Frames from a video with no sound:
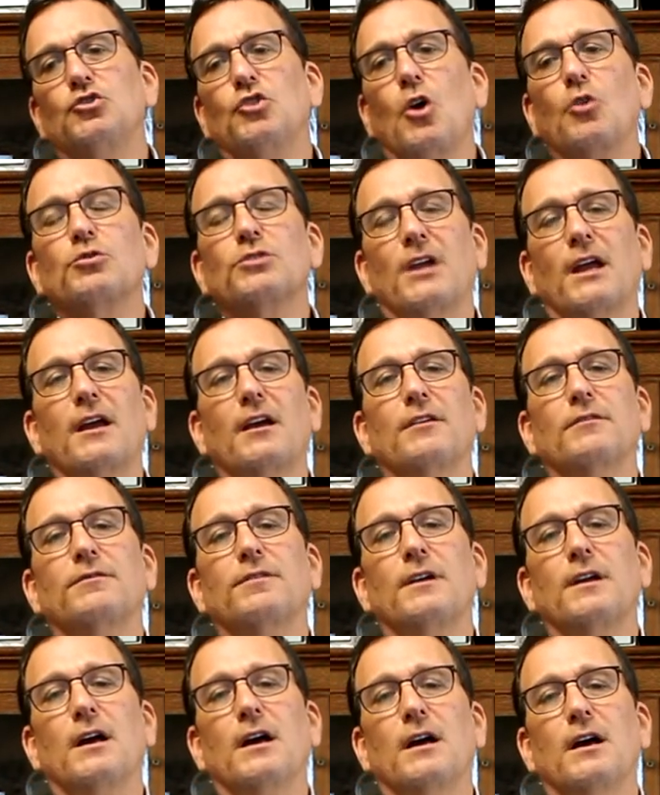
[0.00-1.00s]
don't
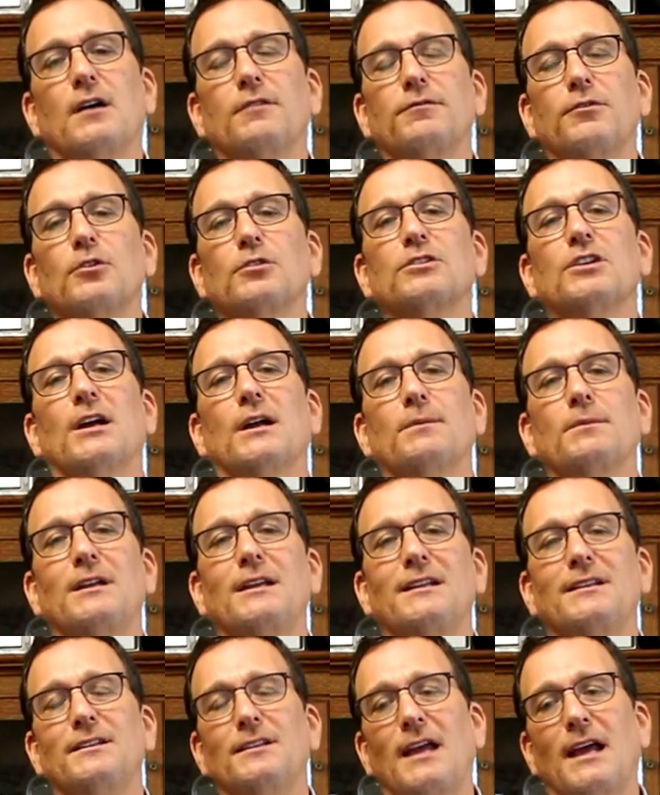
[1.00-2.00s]
have a
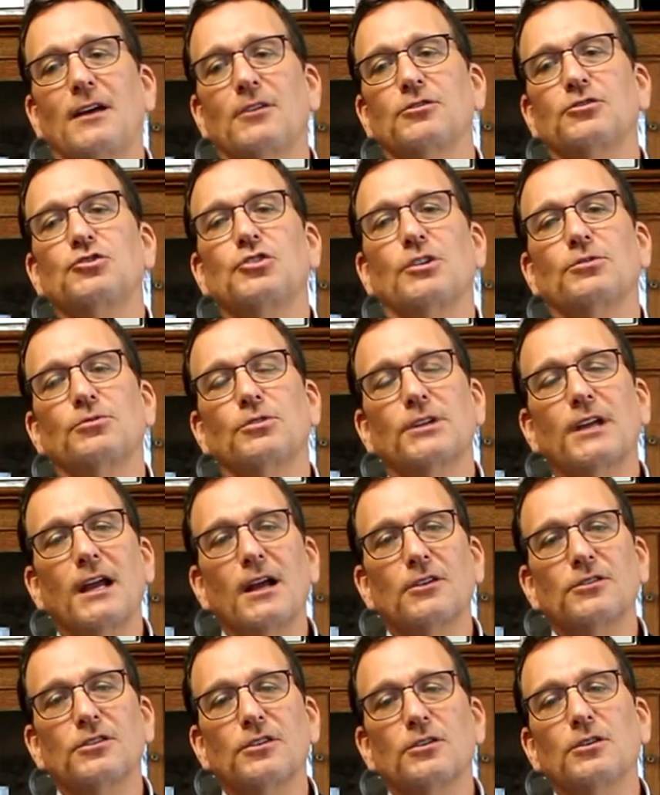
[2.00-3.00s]
full-time in-house general
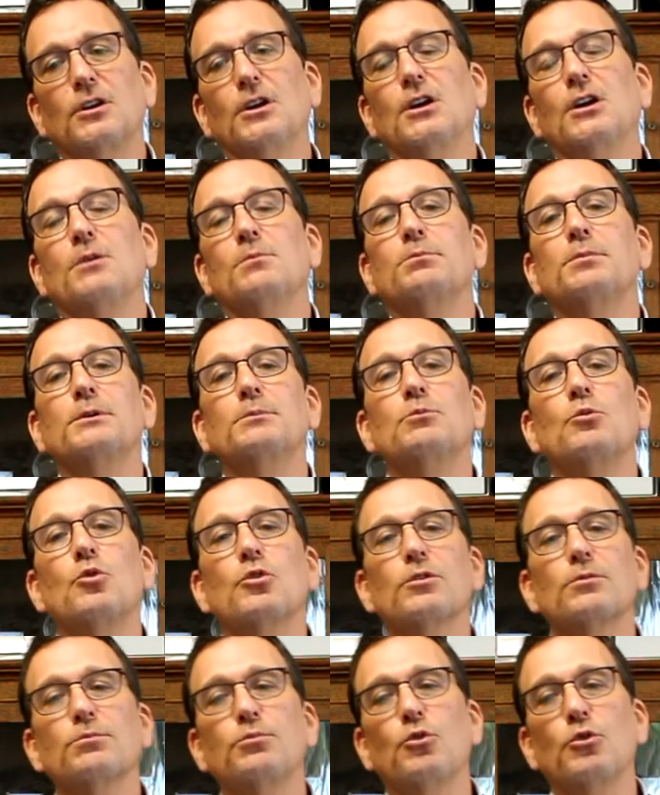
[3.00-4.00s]
counsel, but
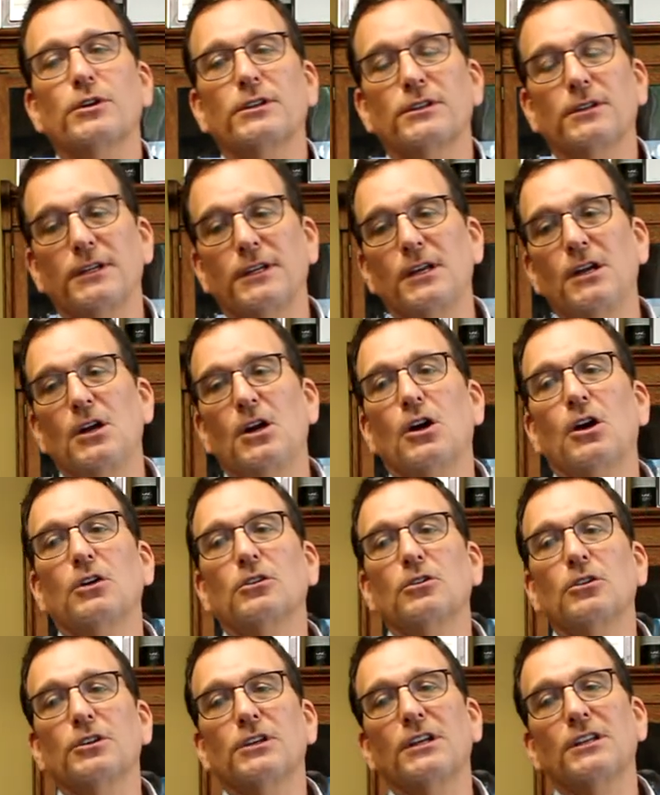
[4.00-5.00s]
more importantly,
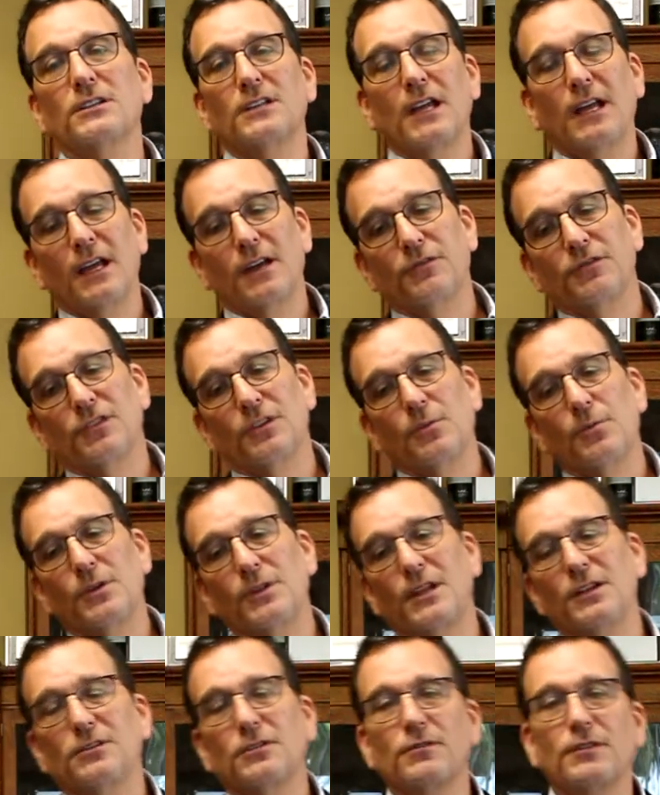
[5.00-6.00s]
are looking to have
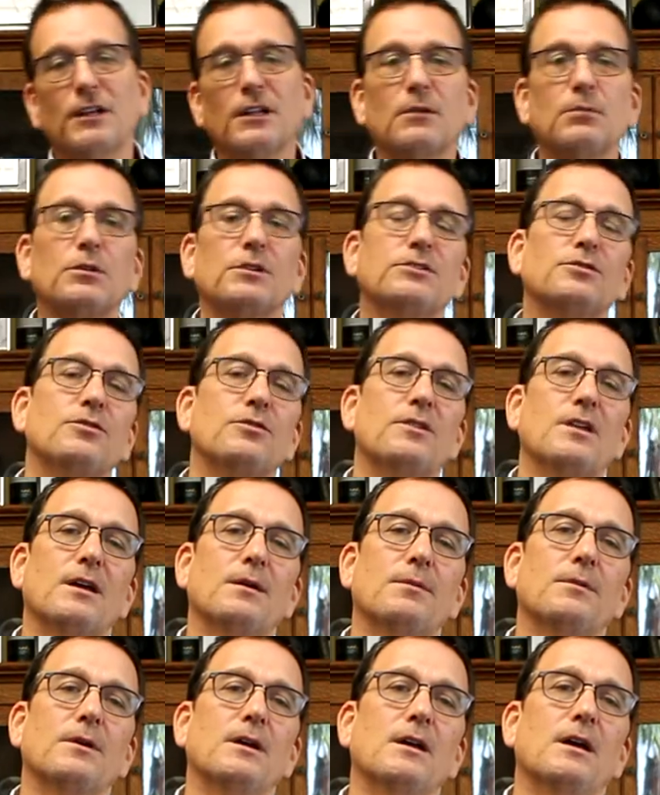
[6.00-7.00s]
someone that's available to
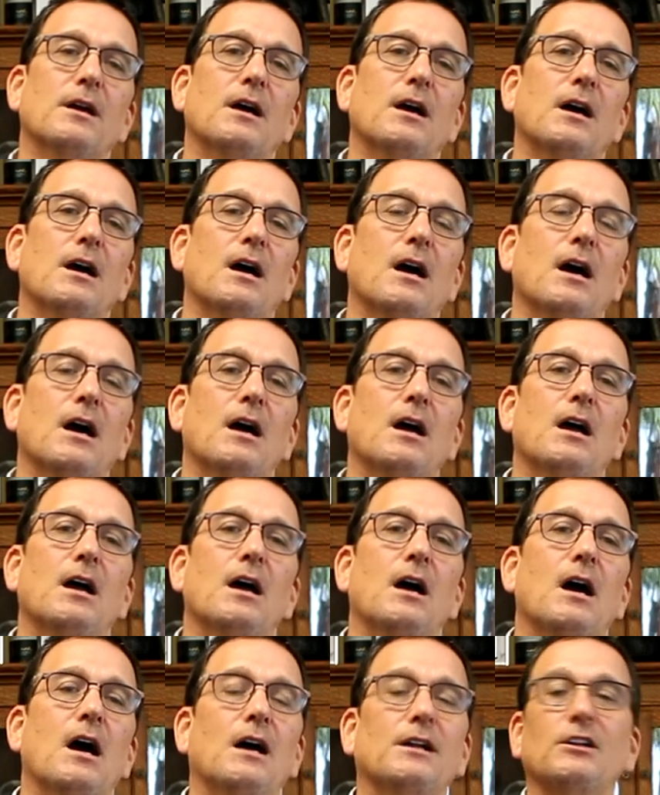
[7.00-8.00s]
them
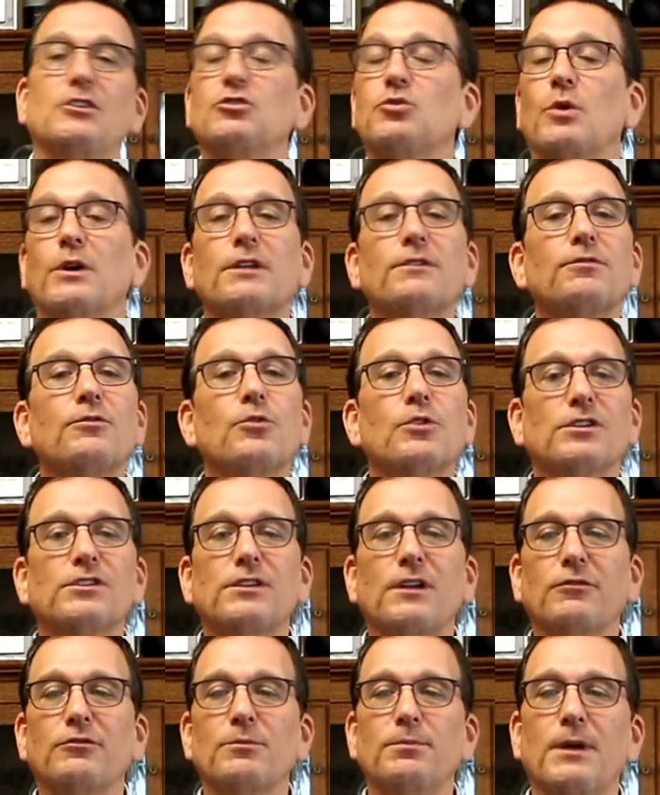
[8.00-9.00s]
on a
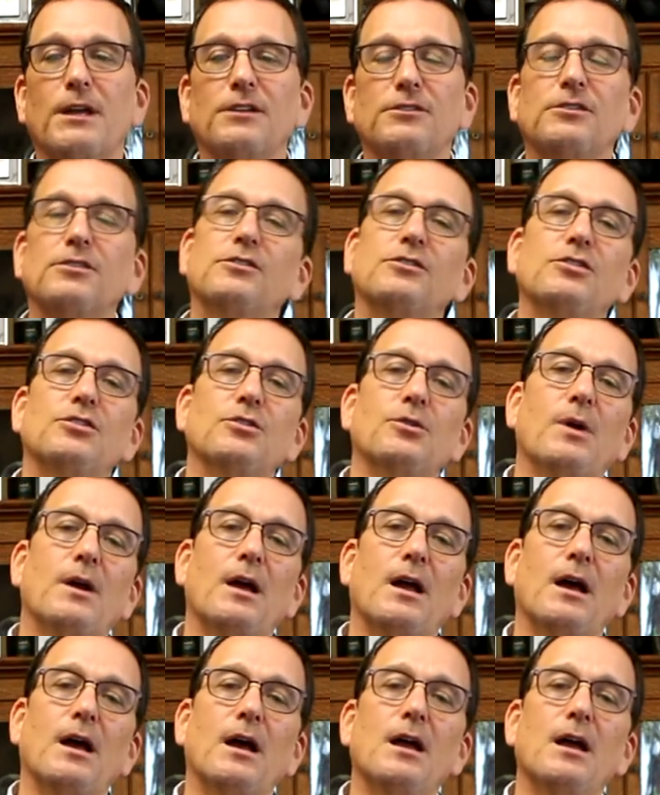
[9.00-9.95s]
24/7 basis to